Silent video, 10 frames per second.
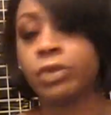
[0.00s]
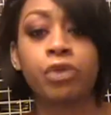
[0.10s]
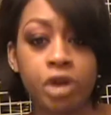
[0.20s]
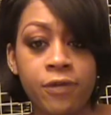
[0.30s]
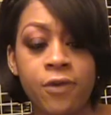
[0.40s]

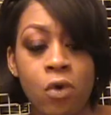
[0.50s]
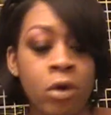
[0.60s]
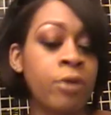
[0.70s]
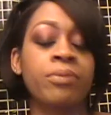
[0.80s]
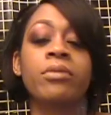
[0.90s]
3 or
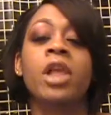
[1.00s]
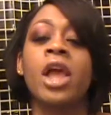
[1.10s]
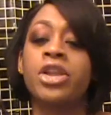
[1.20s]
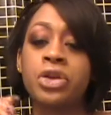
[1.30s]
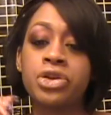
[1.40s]
4.
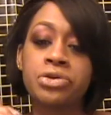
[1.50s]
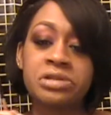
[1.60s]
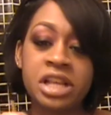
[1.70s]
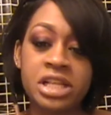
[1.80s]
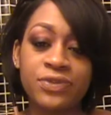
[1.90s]
You use
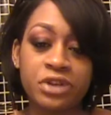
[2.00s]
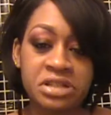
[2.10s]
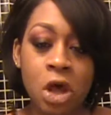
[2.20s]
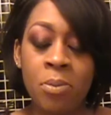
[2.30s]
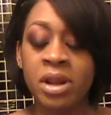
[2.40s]
these for
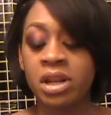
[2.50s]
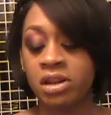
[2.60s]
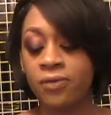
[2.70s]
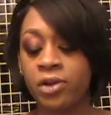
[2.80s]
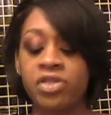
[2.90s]
so many
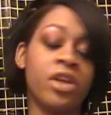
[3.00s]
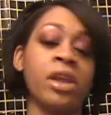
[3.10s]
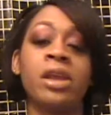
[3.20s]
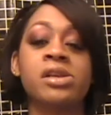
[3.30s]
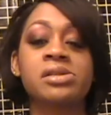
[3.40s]
different
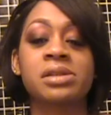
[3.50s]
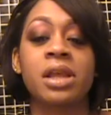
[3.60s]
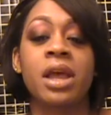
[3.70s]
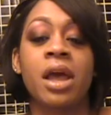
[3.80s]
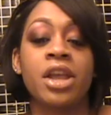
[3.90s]
things.
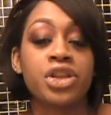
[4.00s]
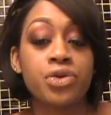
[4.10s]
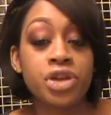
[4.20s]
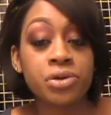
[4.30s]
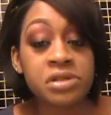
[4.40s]
You
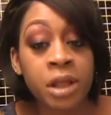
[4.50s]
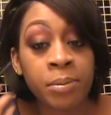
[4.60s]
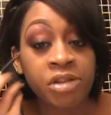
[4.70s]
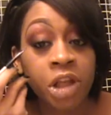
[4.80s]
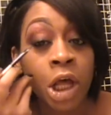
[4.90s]
use them
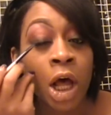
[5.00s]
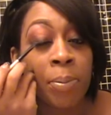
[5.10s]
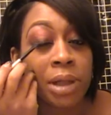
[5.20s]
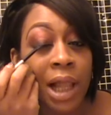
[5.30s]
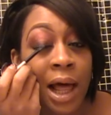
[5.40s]
to
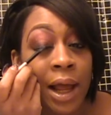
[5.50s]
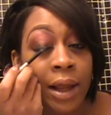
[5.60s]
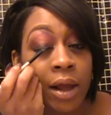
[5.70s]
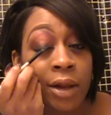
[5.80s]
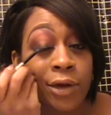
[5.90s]
apply
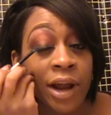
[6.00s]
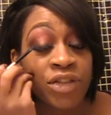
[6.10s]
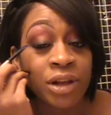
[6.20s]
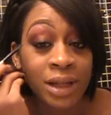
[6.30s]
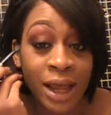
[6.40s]
color at
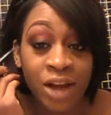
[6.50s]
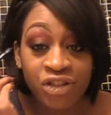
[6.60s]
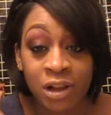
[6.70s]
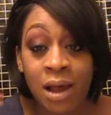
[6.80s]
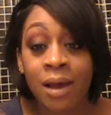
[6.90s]
the
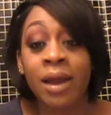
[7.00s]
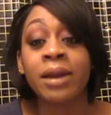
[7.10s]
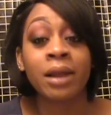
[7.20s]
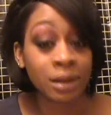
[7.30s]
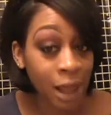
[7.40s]
lash
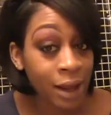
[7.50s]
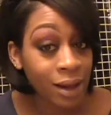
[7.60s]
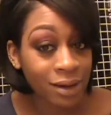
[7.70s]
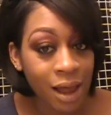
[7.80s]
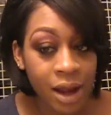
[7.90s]
line like a
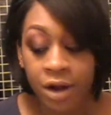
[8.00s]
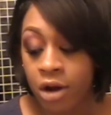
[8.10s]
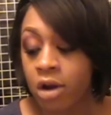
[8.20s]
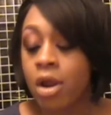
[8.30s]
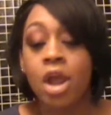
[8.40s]

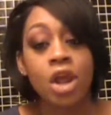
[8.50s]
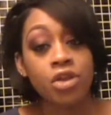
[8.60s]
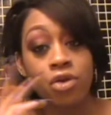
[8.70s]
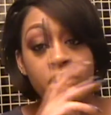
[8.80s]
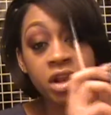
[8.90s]
liner.
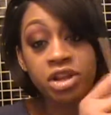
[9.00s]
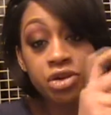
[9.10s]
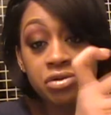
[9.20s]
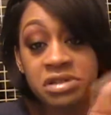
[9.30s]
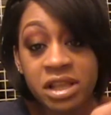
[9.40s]
You can use